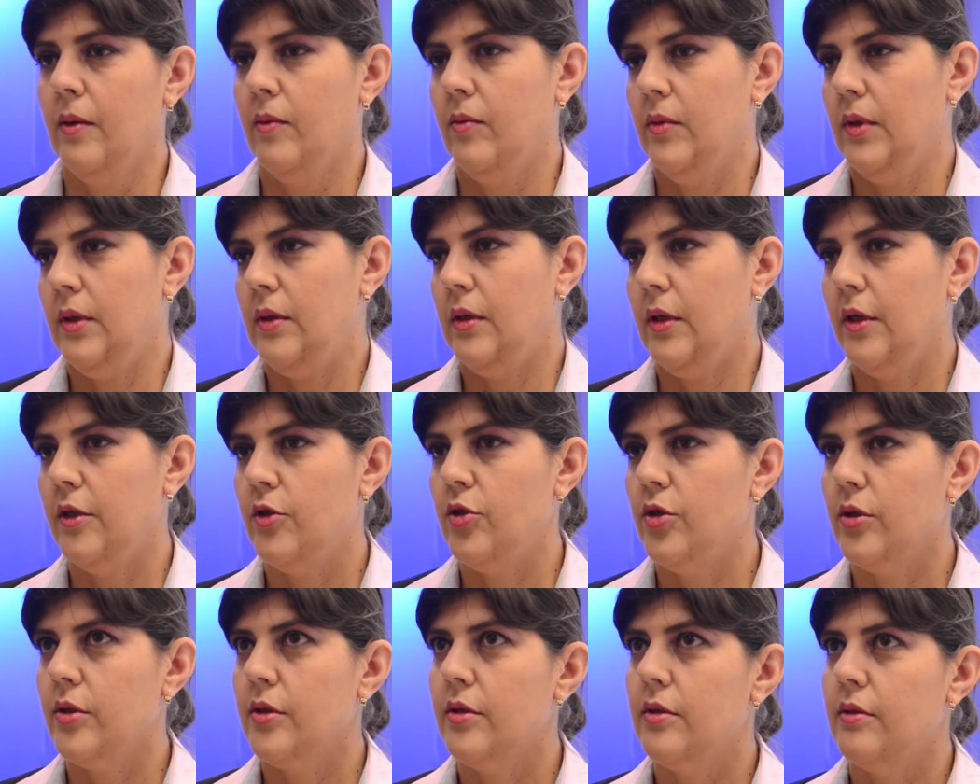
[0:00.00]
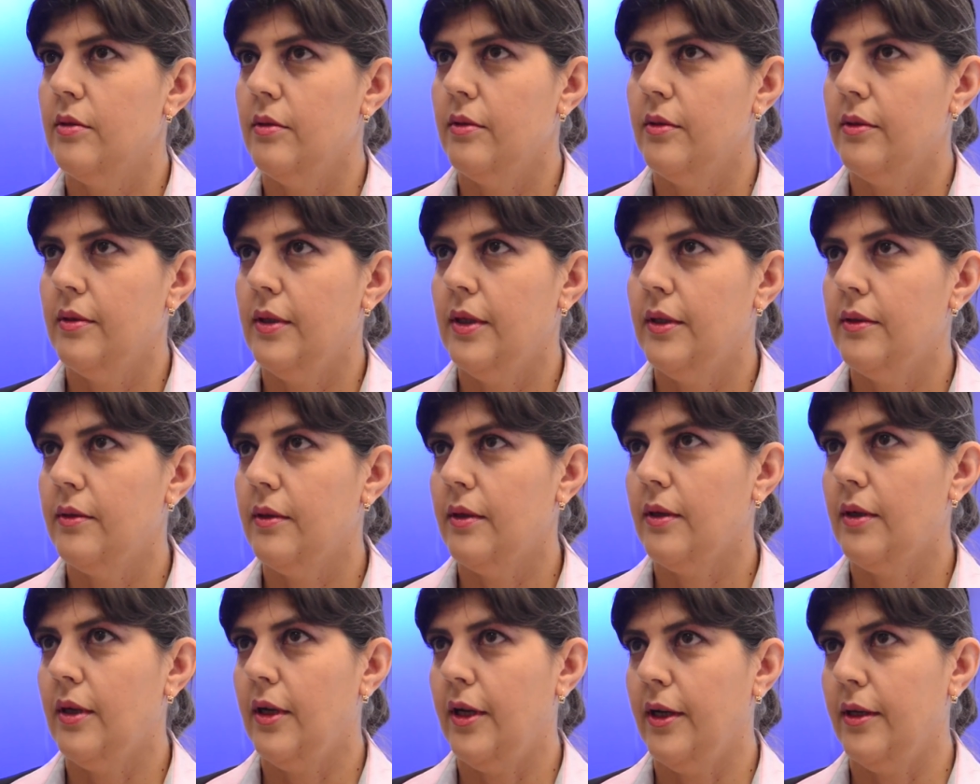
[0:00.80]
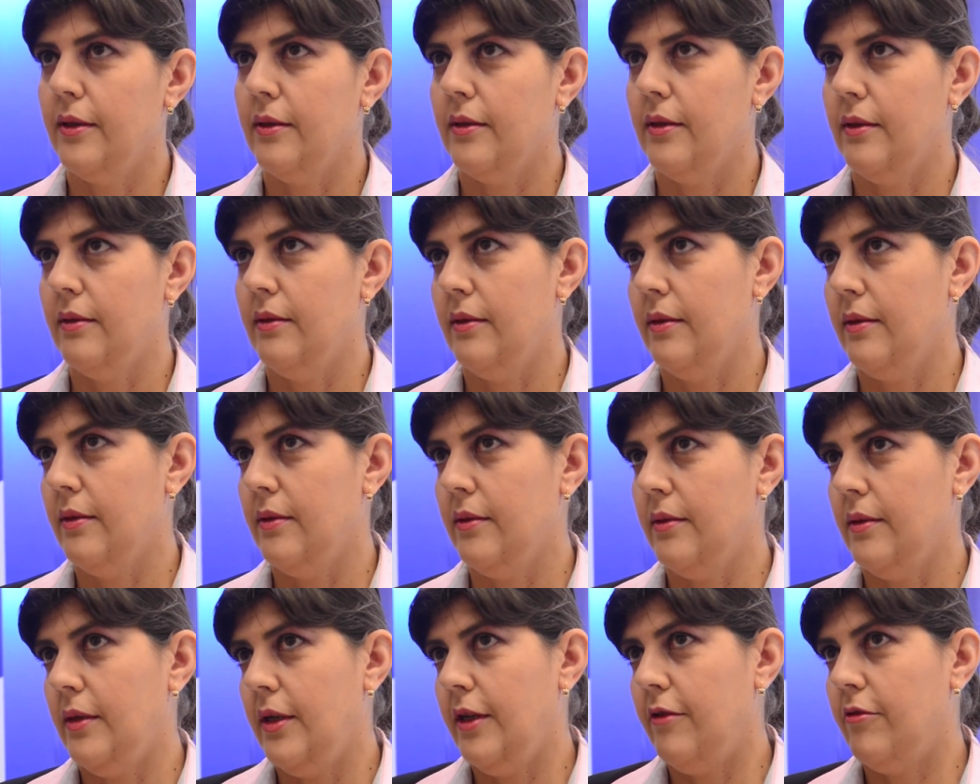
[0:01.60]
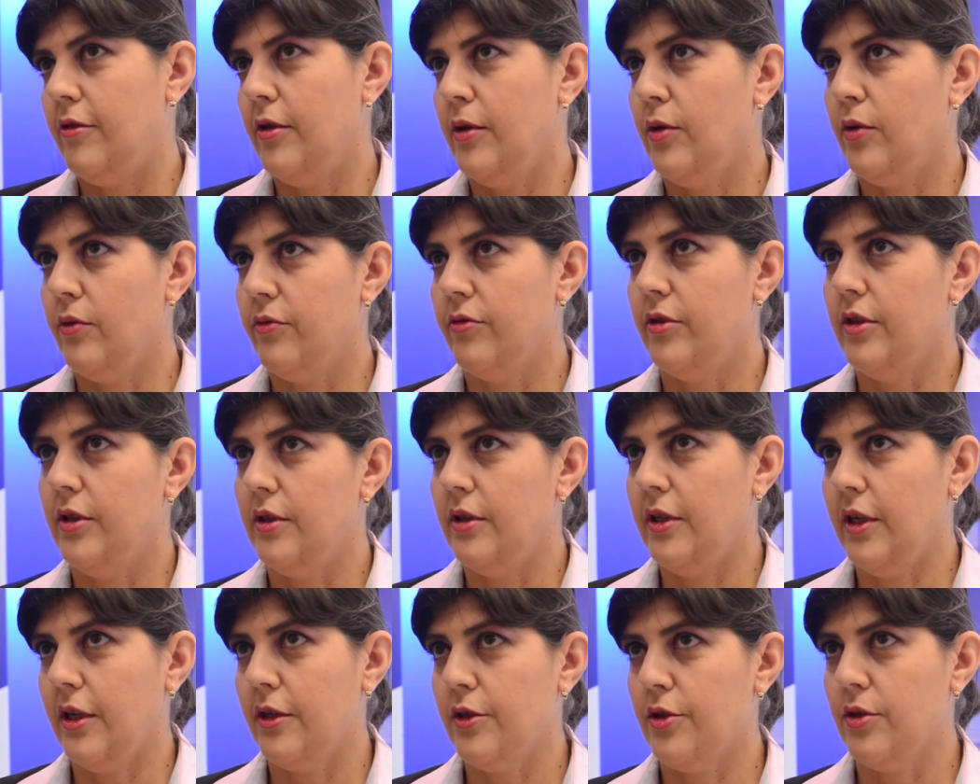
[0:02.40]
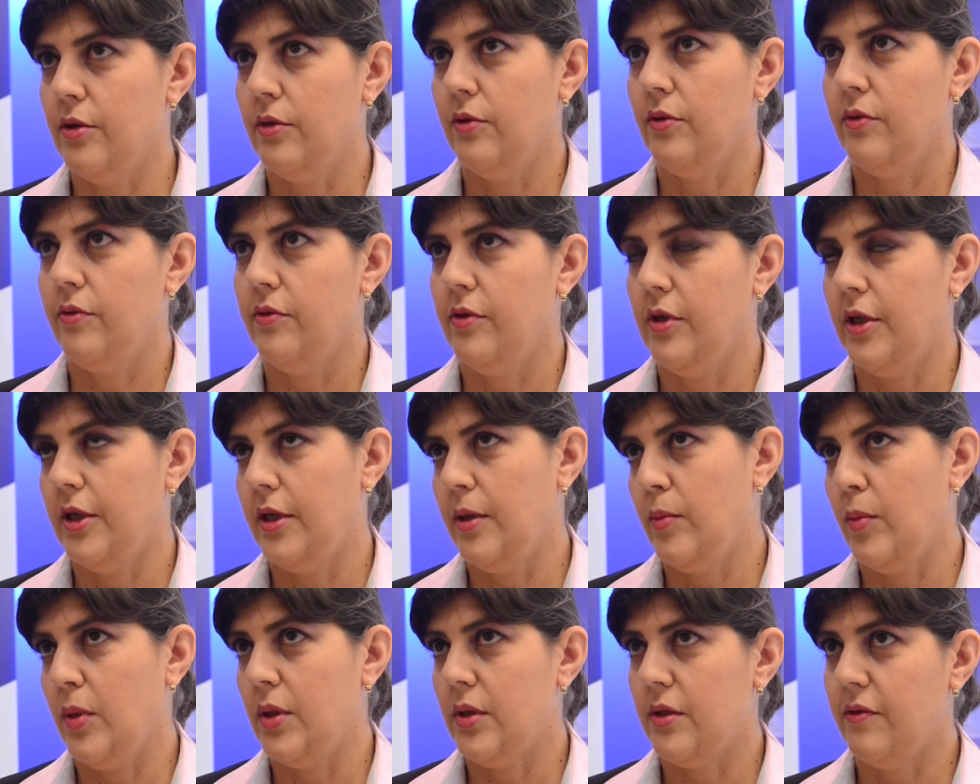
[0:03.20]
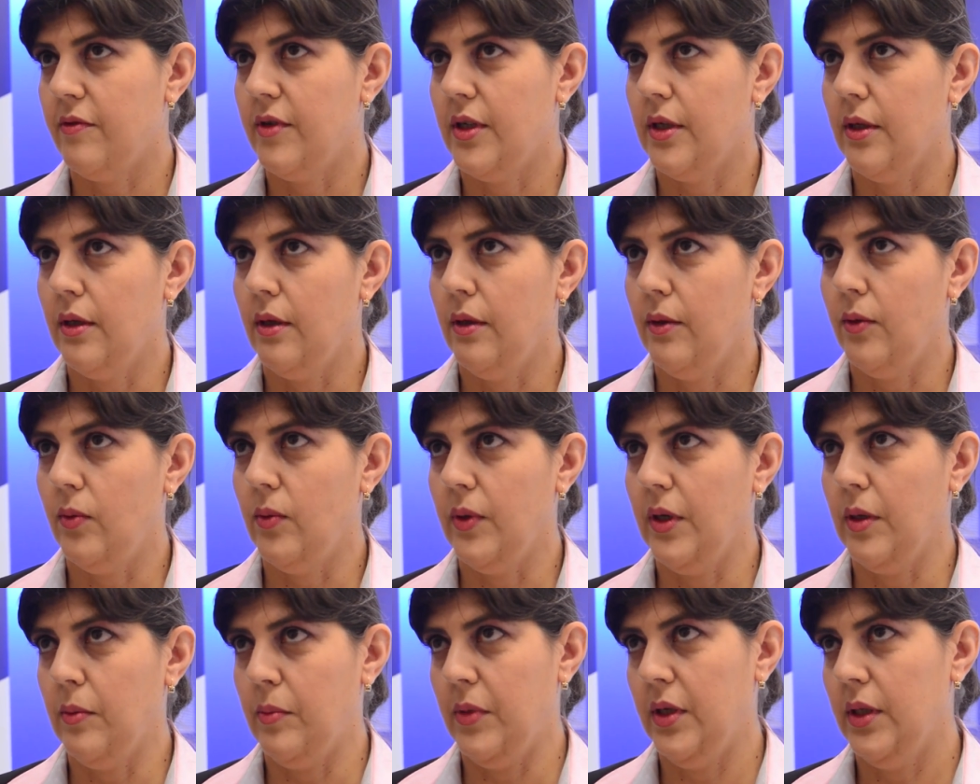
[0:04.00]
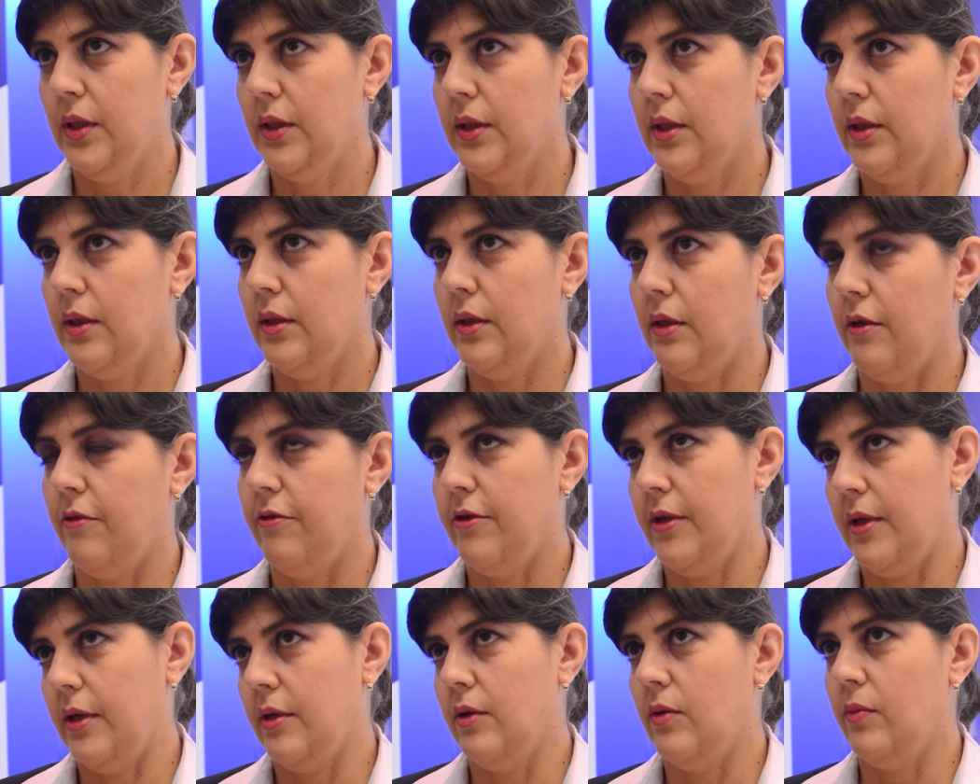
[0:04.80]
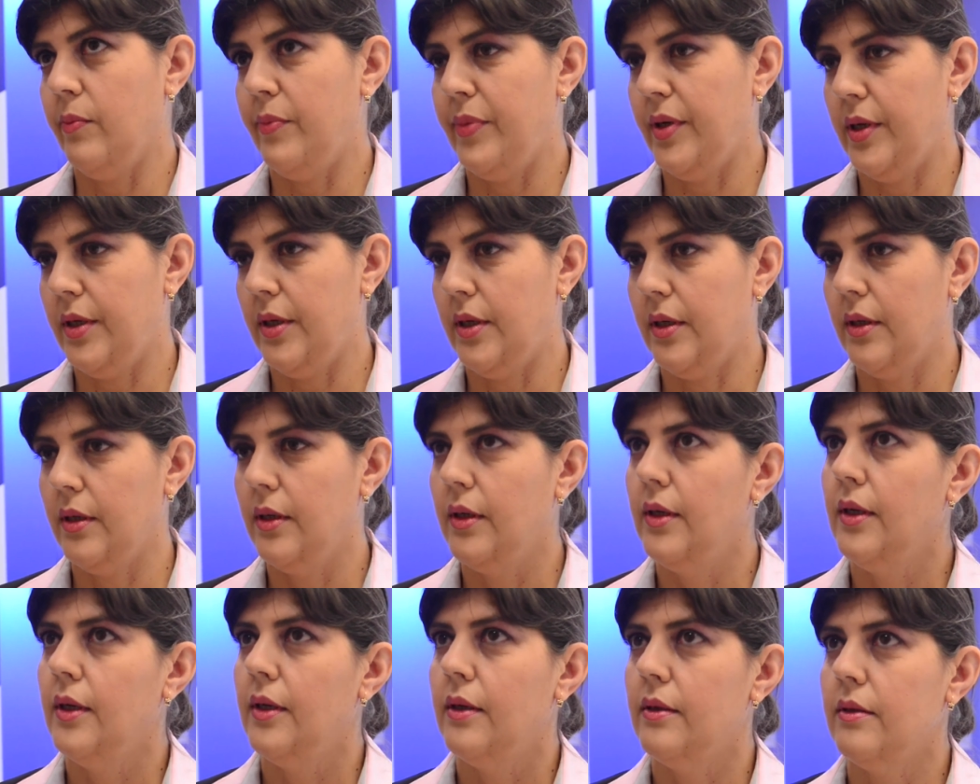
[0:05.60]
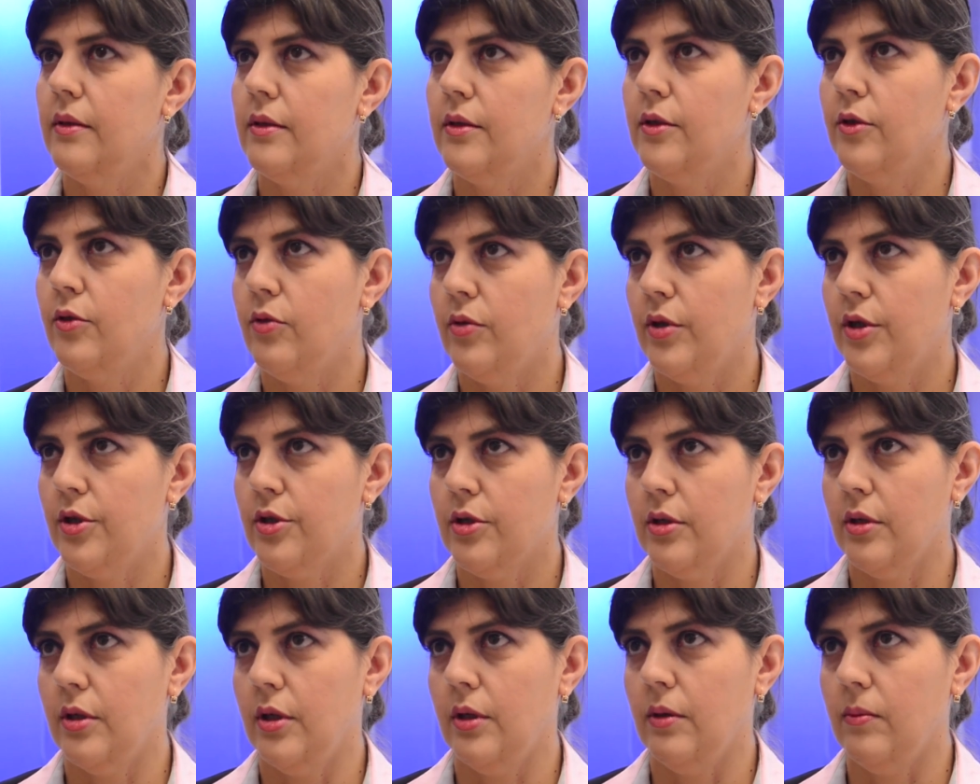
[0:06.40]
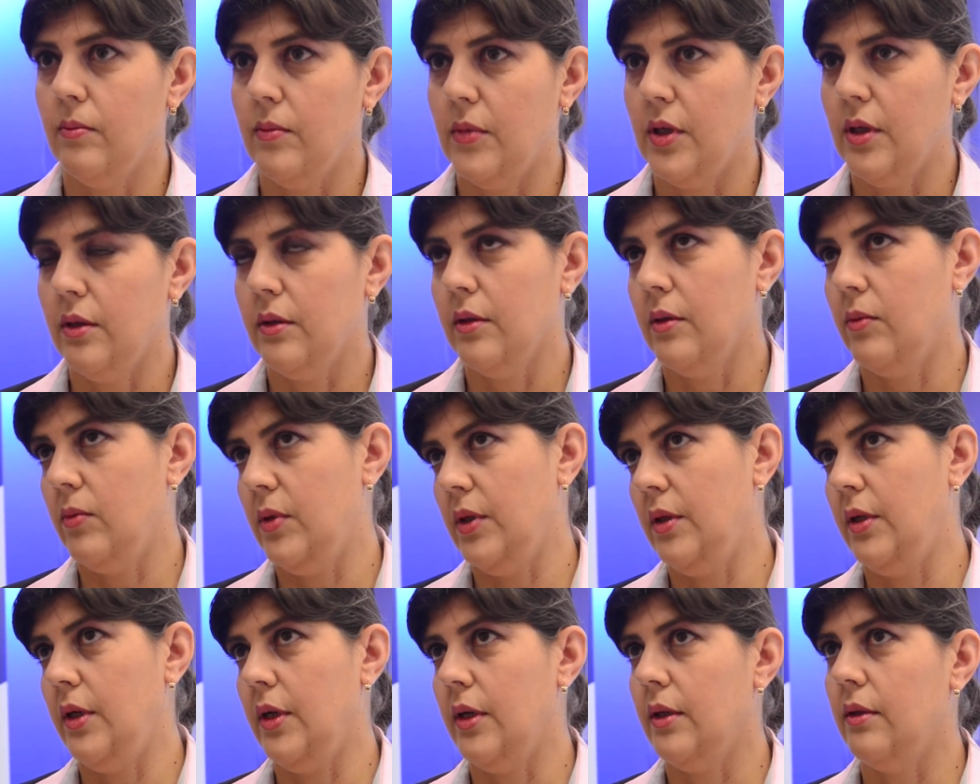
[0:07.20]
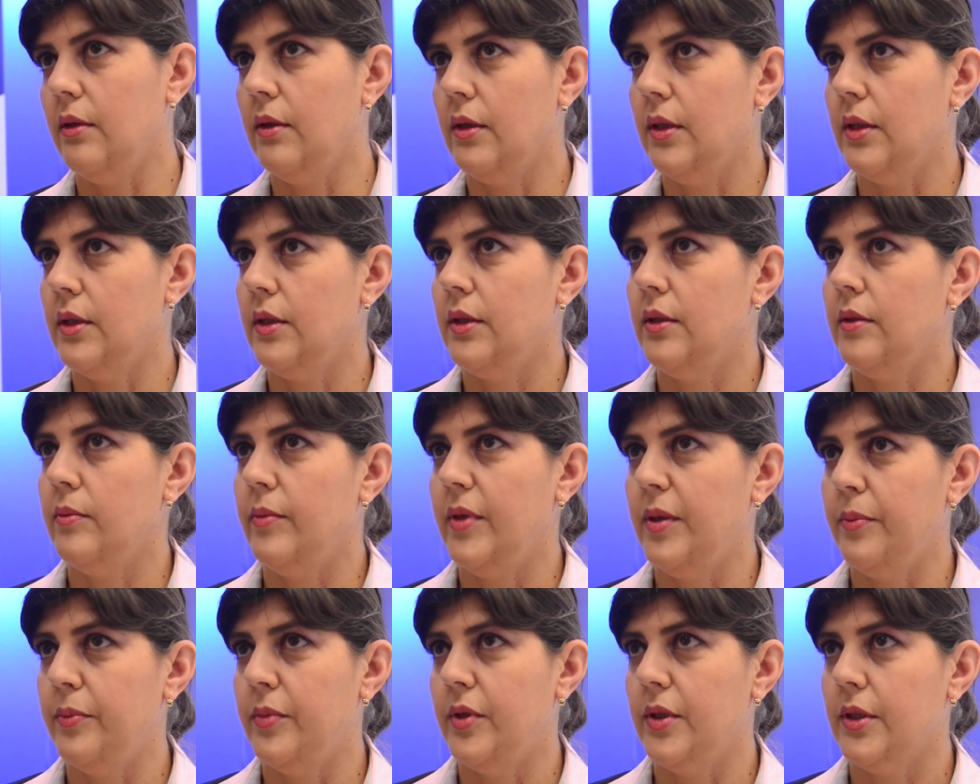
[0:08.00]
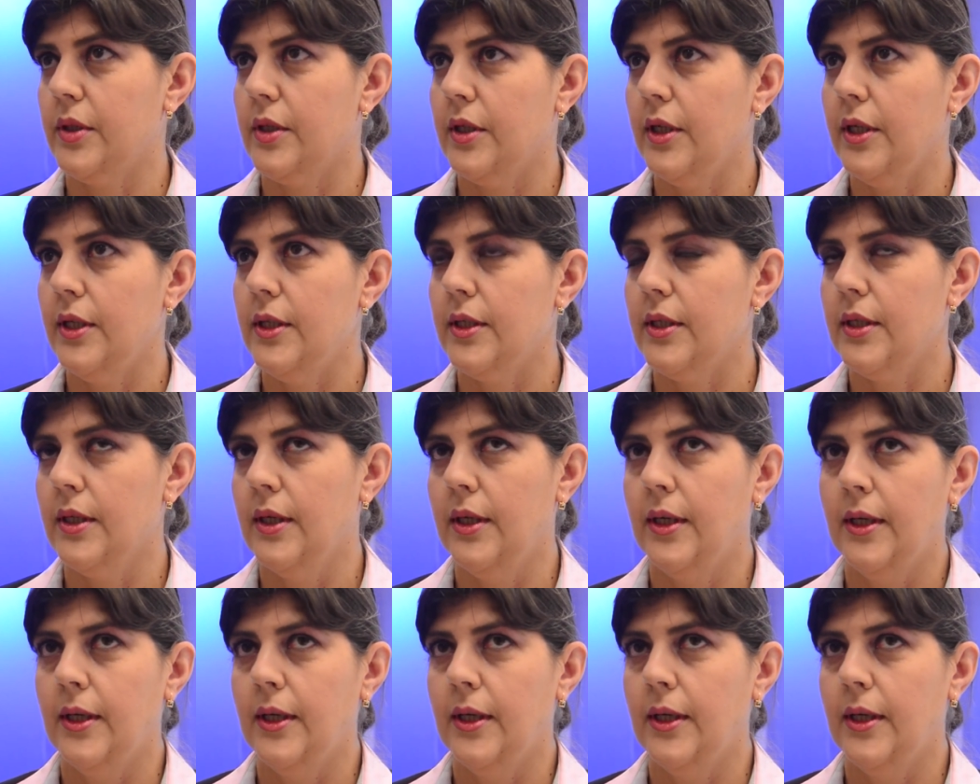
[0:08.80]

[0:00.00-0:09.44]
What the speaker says: Well, I just underlined that the level of detection of crime is very low in Malta if I compare the situation in Malta with the other member states.